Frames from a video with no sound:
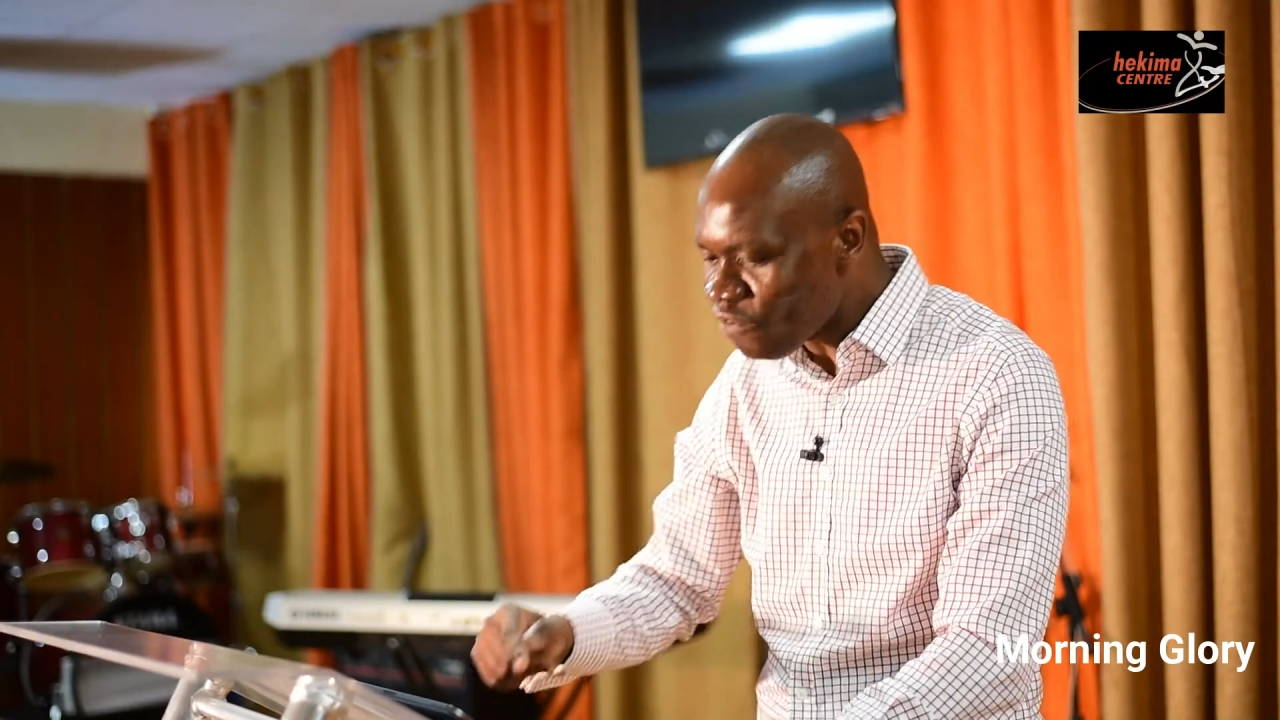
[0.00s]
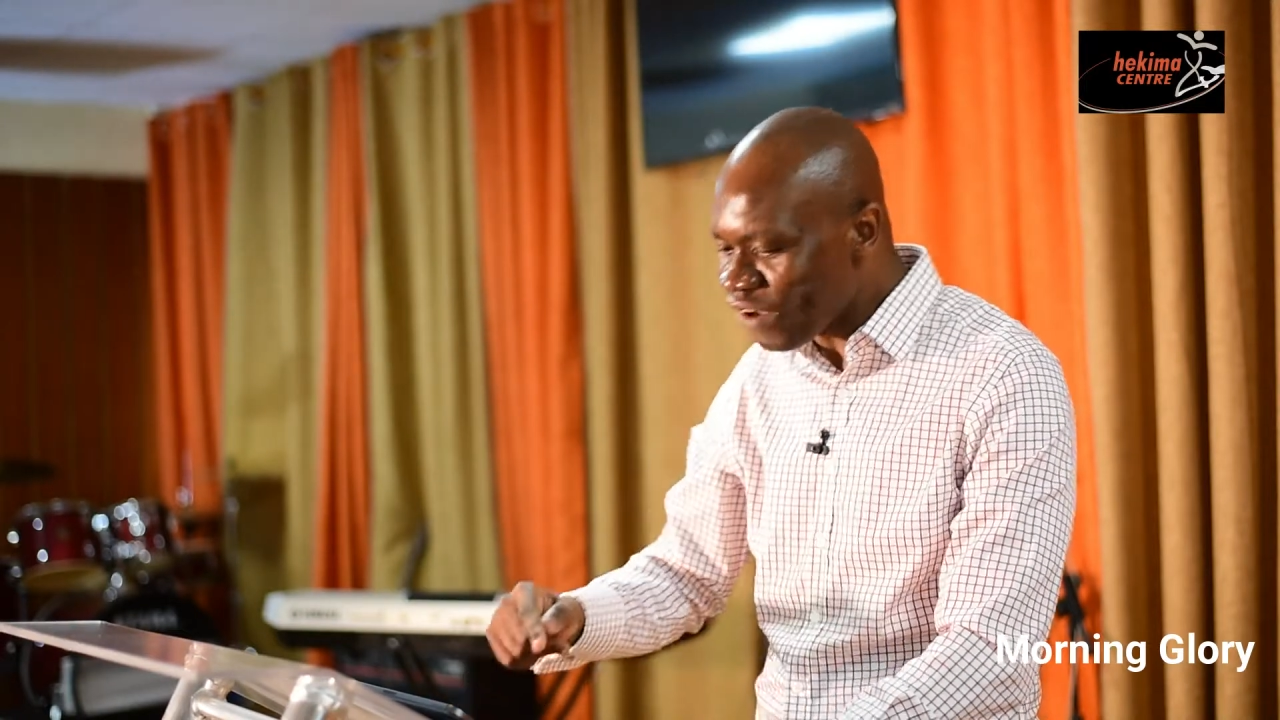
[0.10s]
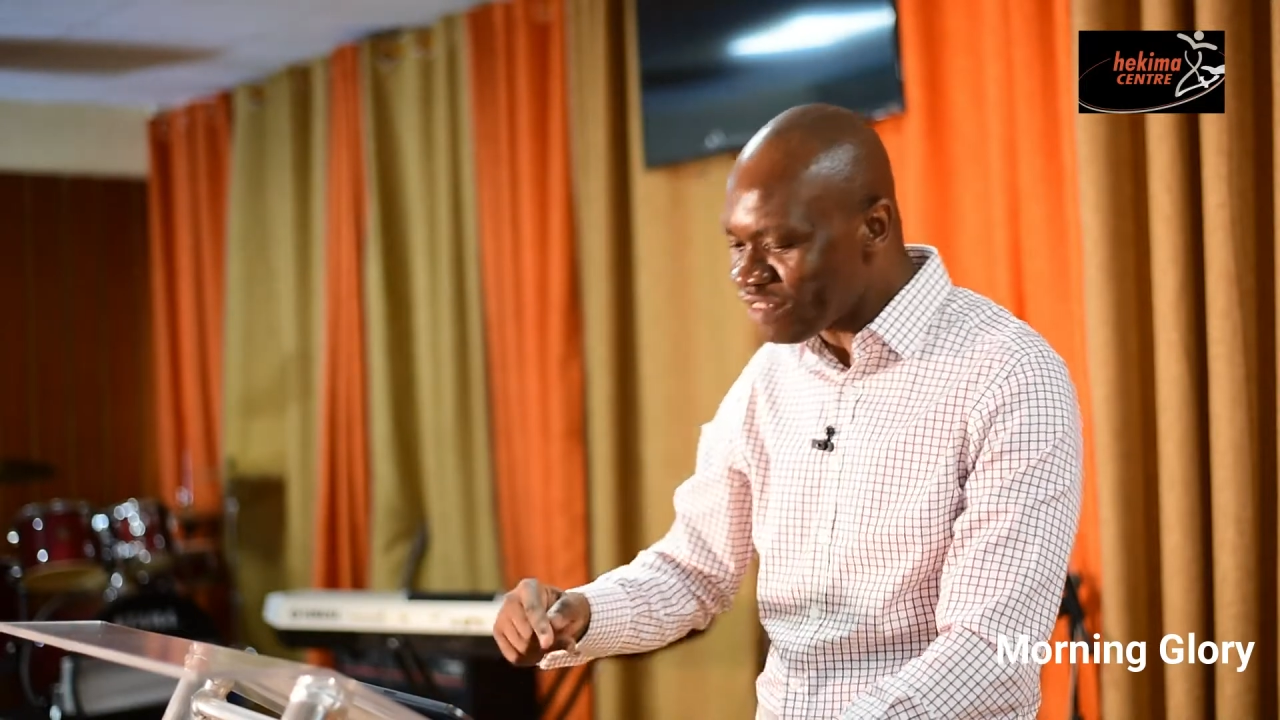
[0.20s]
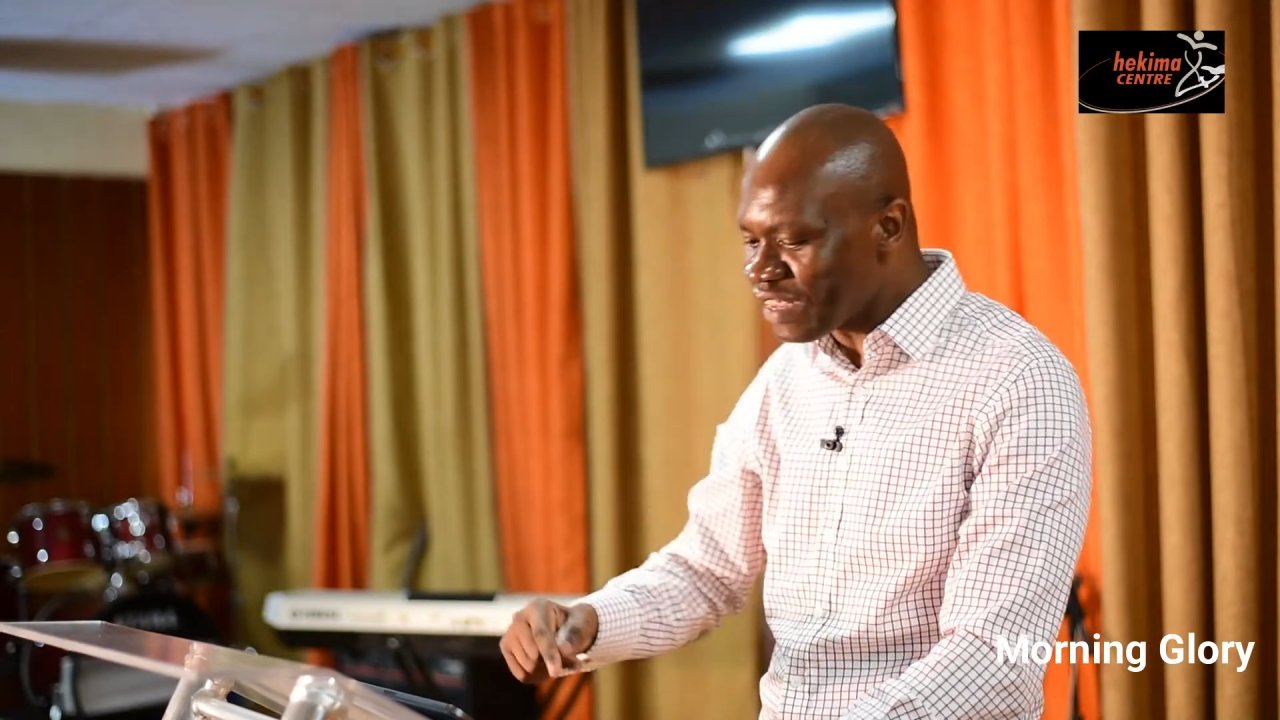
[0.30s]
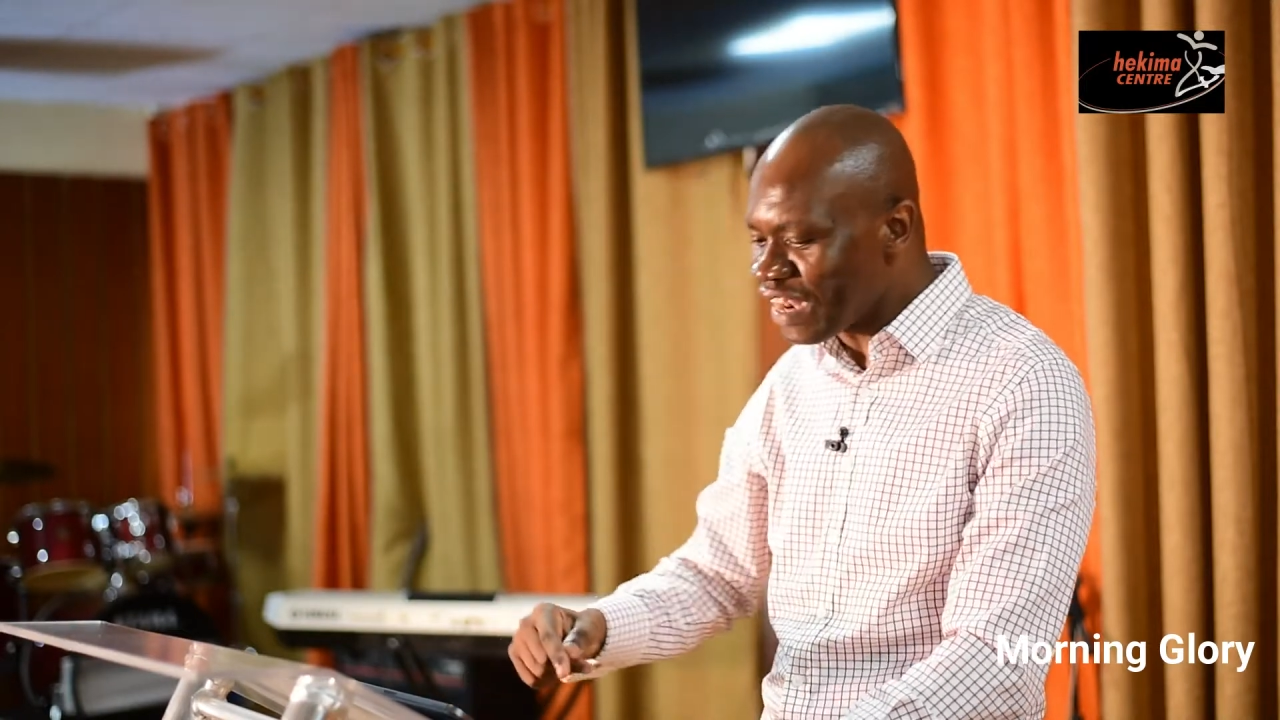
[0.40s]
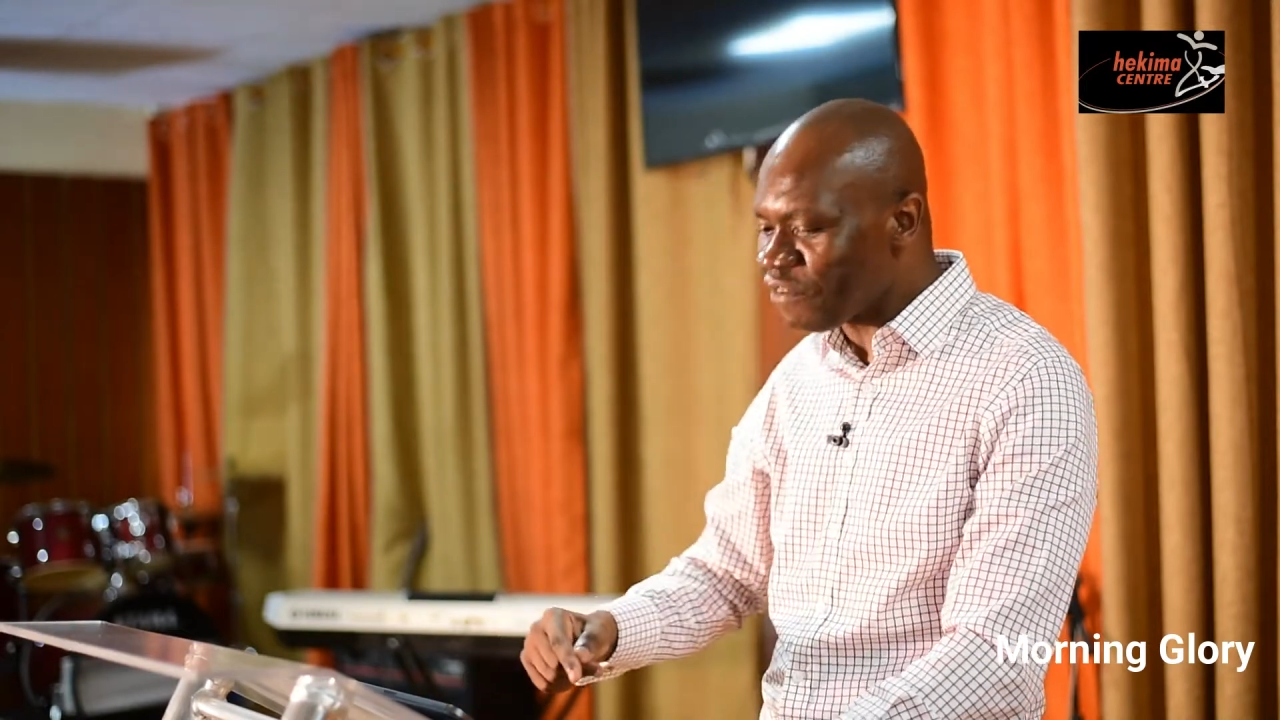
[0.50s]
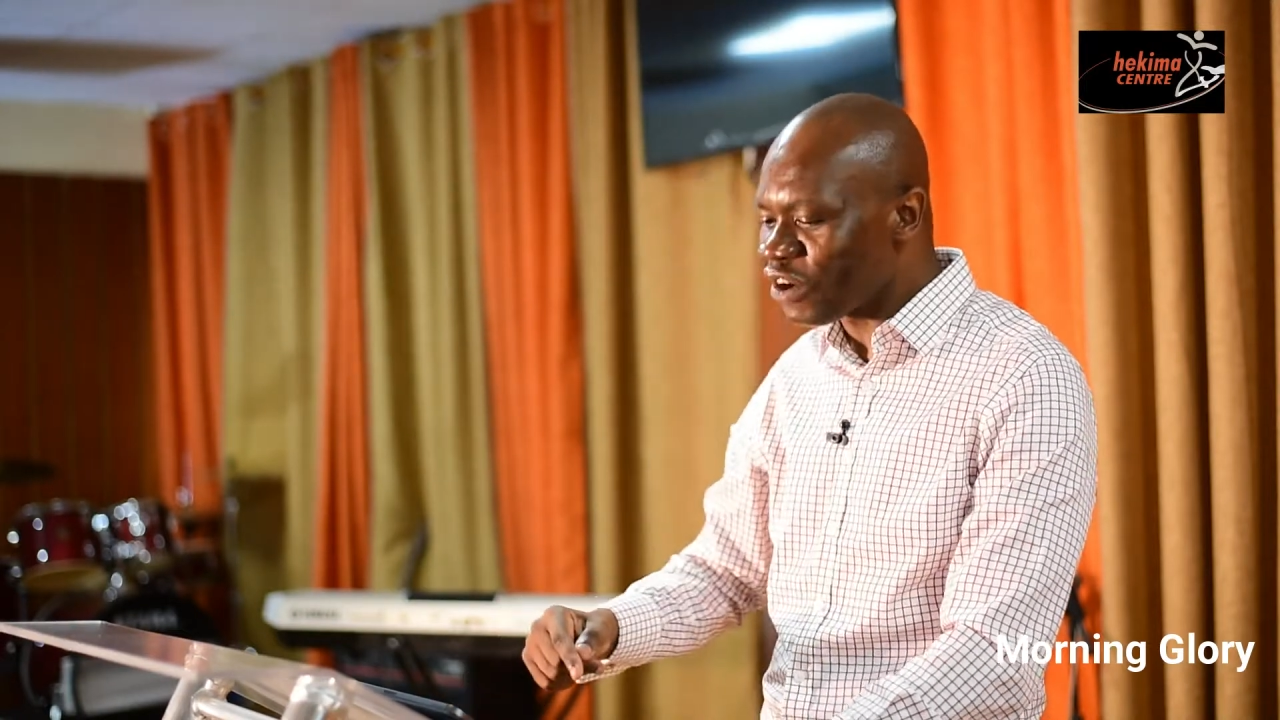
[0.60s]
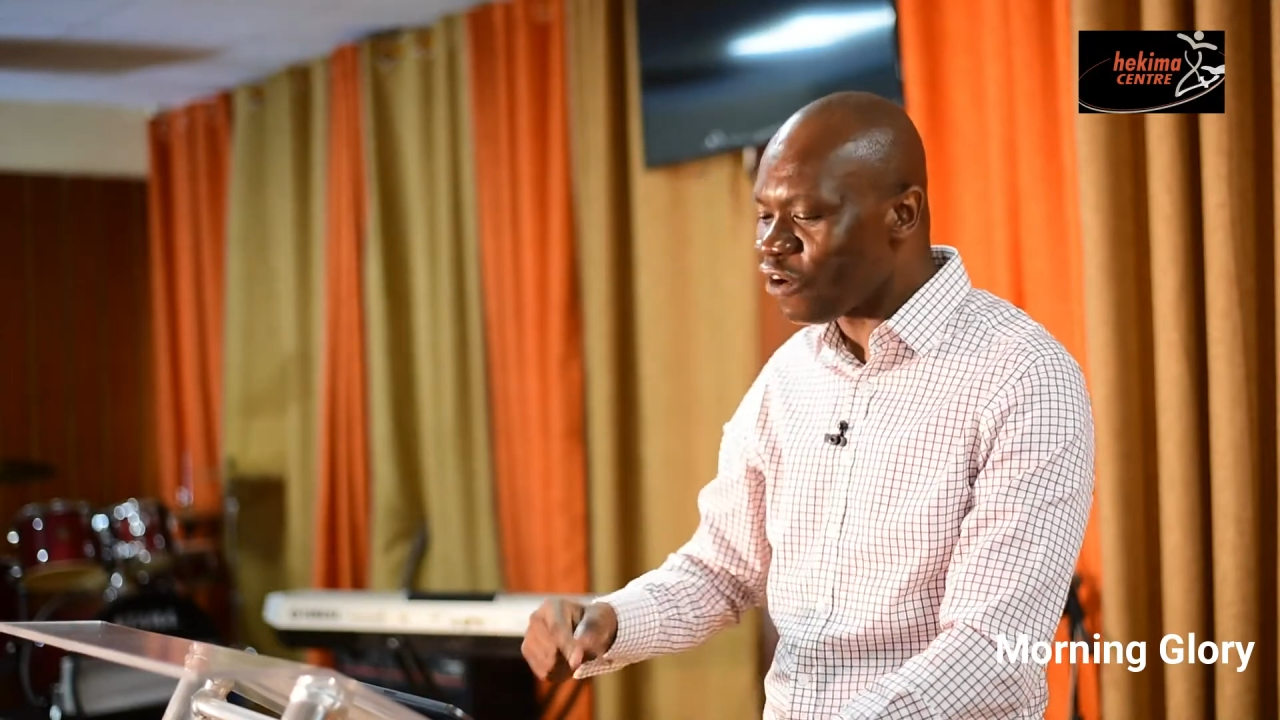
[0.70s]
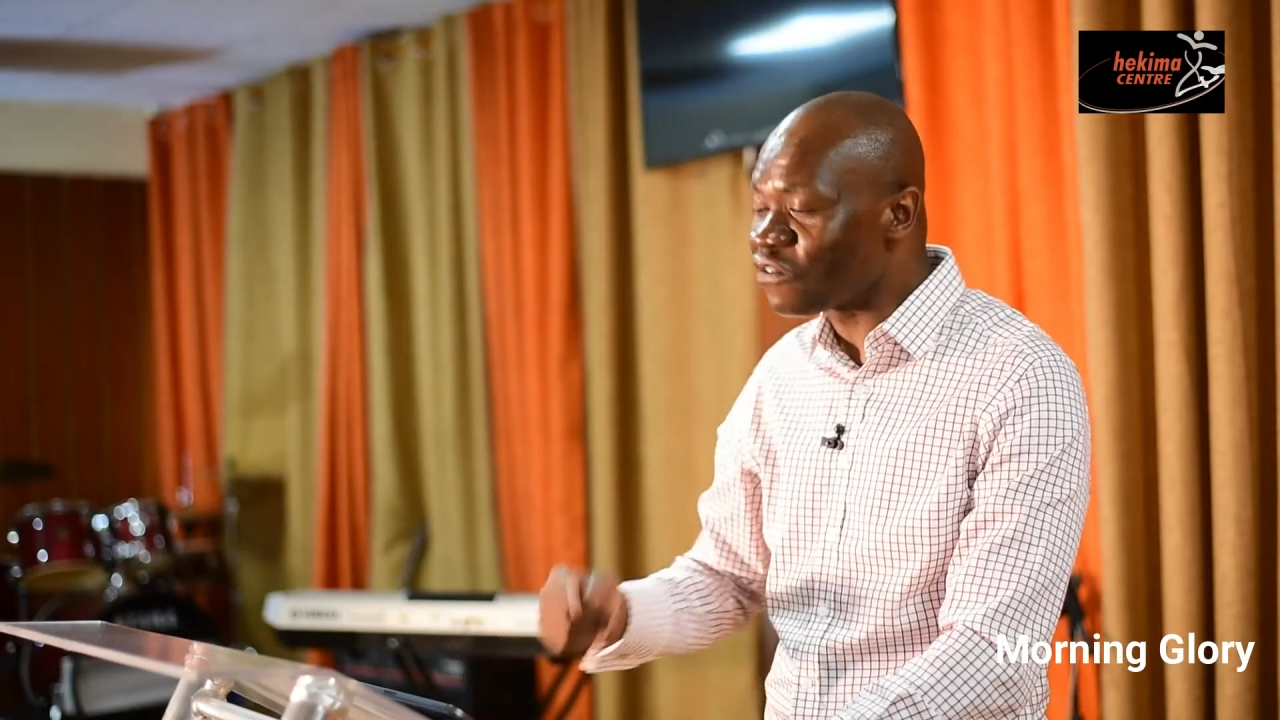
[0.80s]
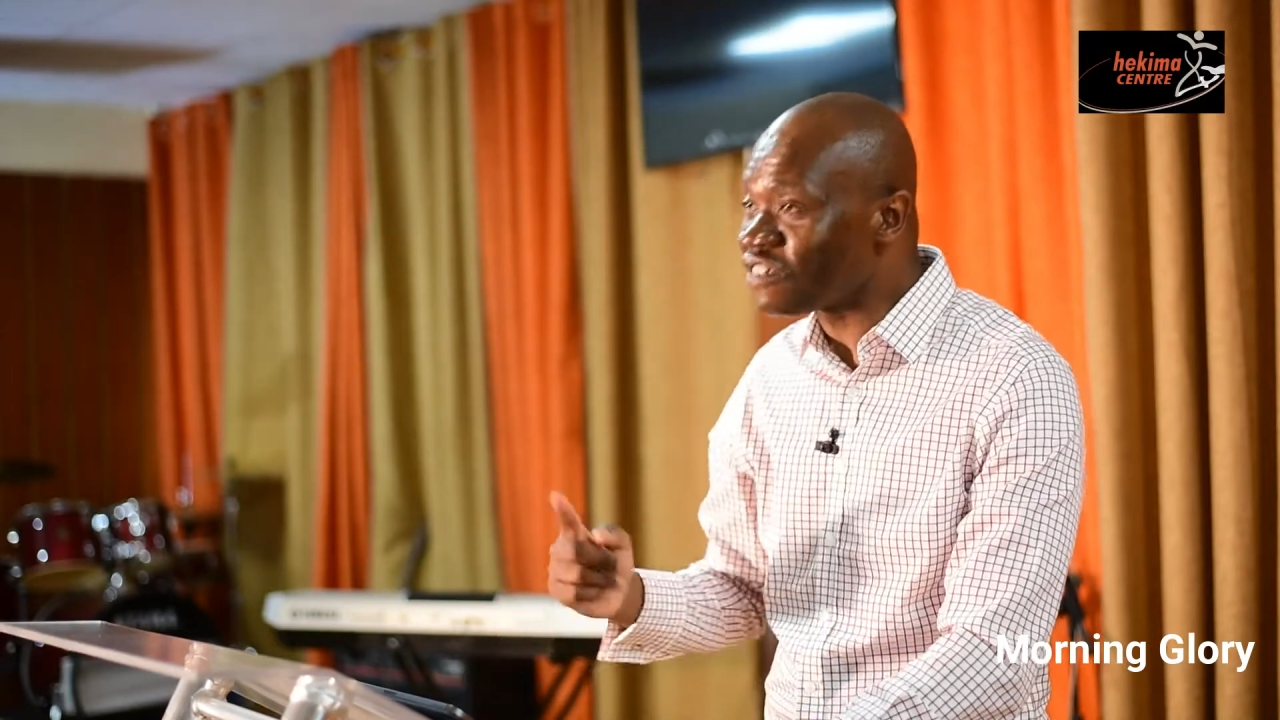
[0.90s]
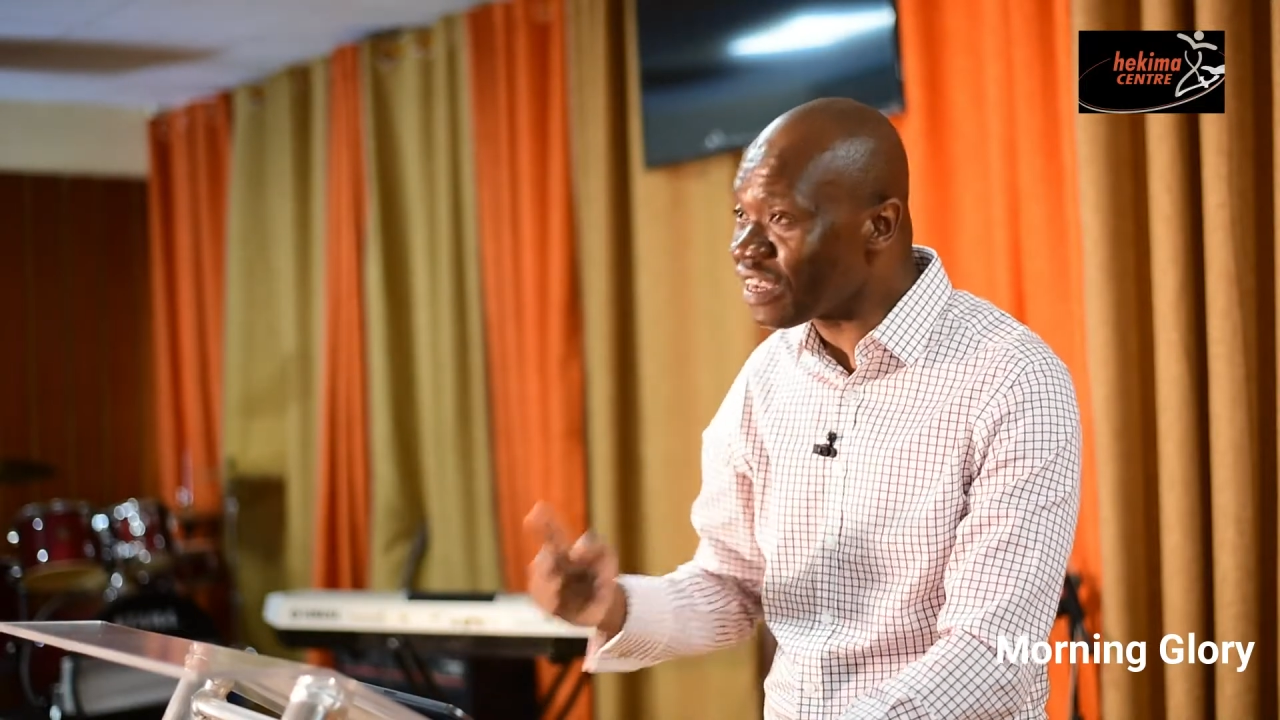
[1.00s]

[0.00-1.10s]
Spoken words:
verse 11 of